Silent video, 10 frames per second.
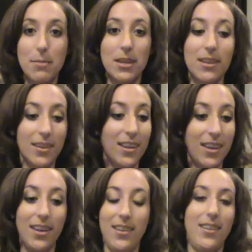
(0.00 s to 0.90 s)
I mean,
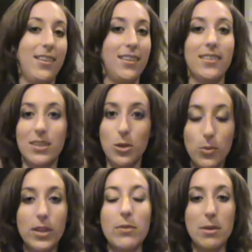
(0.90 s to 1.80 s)
you
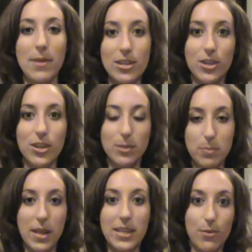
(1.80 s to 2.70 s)
really want to make sure it's
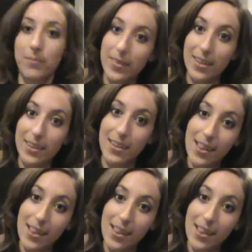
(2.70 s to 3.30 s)
blended really good.